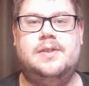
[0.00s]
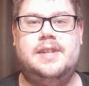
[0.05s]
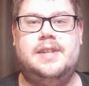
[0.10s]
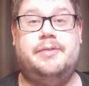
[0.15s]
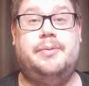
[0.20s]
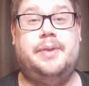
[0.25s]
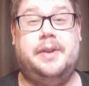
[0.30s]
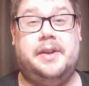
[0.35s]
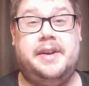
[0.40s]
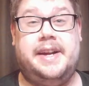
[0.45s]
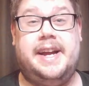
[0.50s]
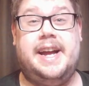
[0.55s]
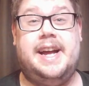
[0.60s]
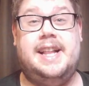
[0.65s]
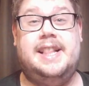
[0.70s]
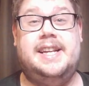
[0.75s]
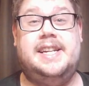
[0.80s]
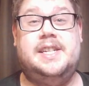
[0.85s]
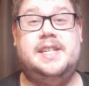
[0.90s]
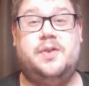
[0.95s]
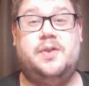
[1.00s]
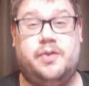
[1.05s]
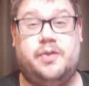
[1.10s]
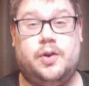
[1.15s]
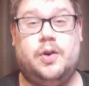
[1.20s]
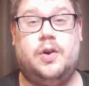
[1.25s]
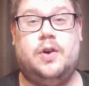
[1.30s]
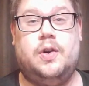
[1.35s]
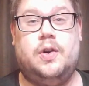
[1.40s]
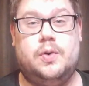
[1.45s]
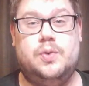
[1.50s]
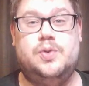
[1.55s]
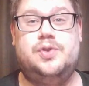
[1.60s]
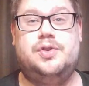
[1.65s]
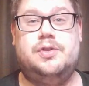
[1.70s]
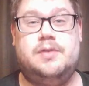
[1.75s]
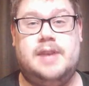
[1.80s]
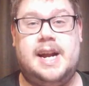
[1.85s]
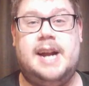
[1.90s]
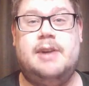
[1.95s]
If we don't get at least 4
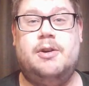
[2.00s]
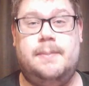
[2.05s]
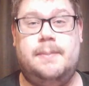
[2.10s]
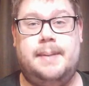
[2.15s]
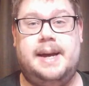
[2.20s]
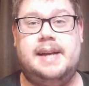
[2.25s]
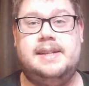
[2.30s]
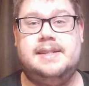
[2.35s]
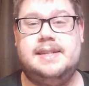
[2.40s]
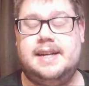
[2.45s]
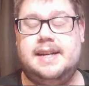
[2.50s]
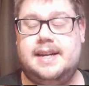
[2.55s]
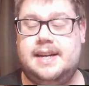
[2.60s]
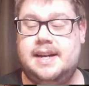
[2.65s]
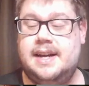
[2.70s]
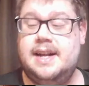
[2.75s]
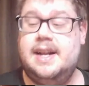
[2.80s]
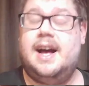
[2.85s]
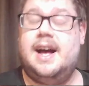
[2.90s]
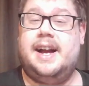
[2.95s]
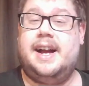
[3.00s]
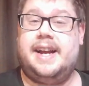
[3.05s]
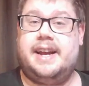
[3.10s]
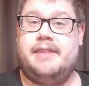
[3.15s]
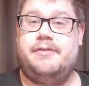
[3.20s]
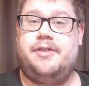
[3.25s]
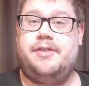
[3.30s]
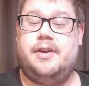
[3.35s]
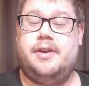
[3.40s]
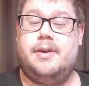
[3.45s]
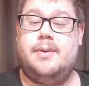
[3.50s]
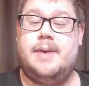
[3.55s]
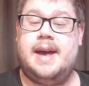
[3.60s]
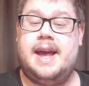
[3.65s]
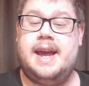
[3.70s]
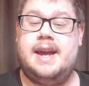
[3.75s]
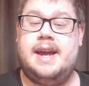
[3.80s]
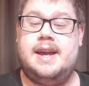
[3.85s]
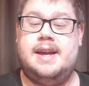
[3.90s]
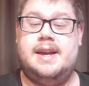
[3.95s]
ultra rare or better, I give 2
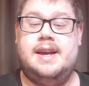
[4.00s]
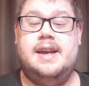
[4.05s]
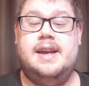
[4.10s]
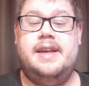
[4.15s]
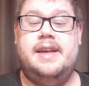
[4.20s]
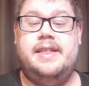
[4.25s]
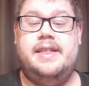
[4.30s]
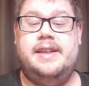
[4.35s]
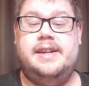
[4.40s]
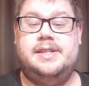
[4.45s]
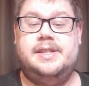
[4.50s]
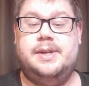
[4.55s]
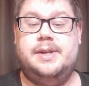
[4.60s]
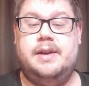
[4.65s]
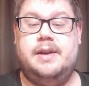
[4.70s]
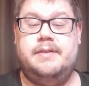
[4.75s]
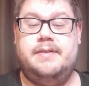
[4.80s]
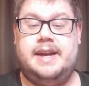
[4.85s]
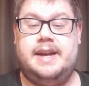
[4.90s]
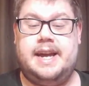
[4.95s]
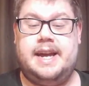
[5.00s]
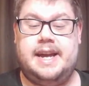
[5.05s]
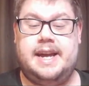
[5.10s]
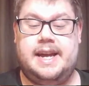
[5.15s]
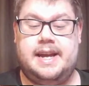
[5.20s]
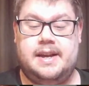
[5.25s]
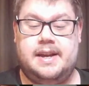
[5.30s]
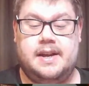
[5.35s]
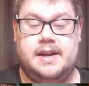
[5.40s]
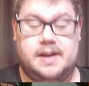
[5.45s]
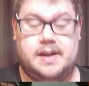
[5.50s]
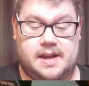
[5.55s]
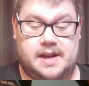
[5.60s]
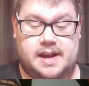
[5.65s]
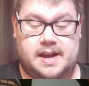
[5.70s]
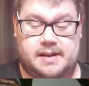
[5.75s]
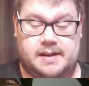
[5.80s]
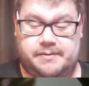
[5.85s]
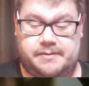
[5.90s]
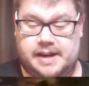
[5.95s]
away. These 2 over here.
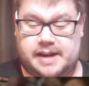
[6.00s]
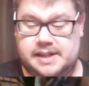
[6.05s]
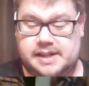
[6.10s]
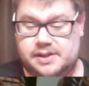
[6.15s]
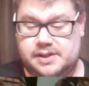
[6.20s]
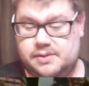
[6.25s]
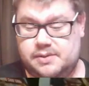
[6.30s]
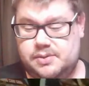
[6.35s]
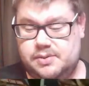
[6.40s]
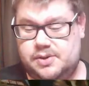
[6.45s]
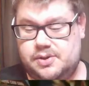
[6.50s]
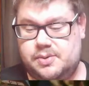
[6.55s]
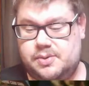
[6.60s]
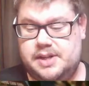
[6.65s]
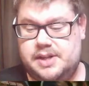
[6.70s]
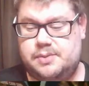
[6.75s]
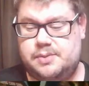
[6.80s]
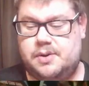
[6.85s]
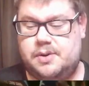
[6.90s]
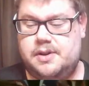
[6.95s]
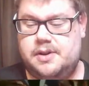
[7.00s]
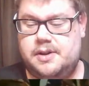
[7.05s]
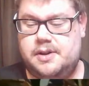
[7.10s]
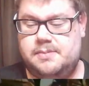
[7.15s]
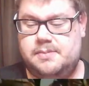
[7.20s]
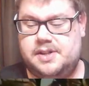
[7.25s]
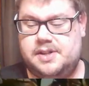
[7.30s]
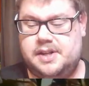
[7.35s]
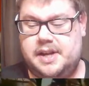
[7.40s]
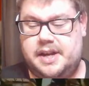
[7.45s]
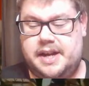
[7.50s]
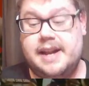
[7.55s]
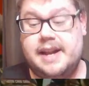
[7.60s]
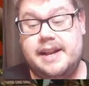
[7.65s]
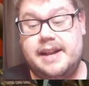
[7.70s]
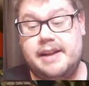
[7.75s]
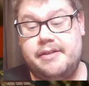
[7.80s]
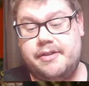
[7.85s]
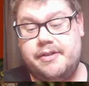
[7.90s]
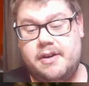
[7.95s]
In fact, we'll switch one of them so you get
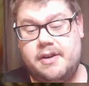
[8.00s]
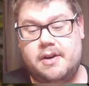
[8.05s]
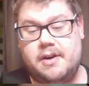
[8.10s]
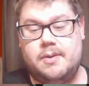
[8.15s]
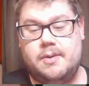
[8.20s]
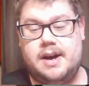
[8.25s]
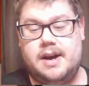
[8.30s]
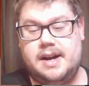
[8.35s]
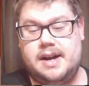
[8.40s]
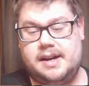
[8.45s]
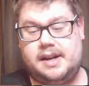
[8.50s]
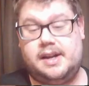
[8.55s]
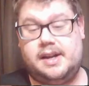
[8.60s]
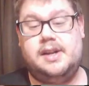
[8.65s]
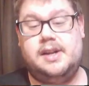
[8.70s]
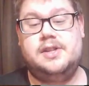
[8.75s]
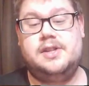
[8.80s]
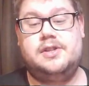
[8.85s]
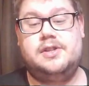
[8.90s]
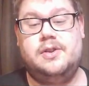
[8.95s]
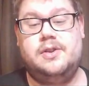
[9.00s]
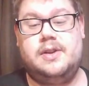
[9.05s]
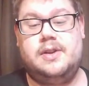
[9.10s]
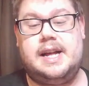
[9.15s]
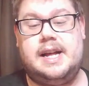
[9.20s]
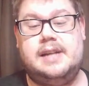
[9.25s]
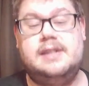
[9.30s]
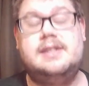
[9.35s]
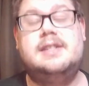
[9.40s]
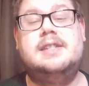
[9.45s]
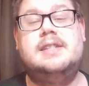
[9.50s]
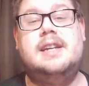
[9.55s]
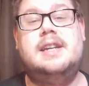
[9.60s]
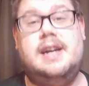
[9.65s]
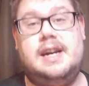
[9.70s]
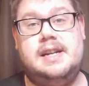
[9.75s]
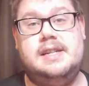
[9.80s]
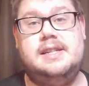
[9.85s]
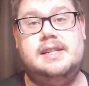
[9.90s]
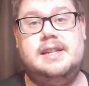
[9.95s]
different artwork, Snorlax
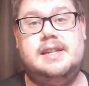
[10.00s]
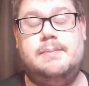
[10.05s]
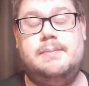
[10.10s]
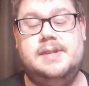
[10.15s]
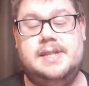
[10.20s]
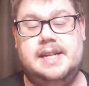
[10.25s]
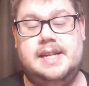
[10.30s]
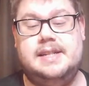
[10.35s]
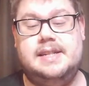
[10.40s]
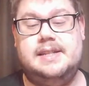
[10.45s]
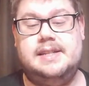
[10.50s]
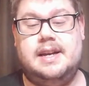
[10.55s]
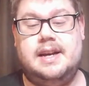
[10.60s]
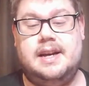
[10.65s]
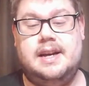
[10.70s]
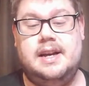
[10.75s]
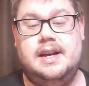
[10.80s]
and a Zamazenta.